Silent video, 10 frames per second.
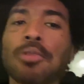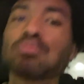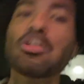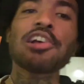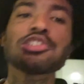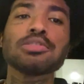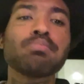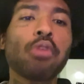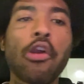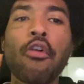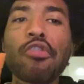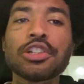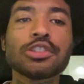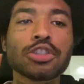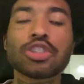Nice and buttery
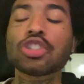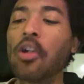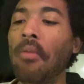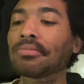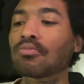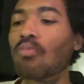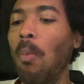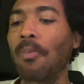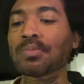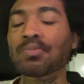and shit. Mm.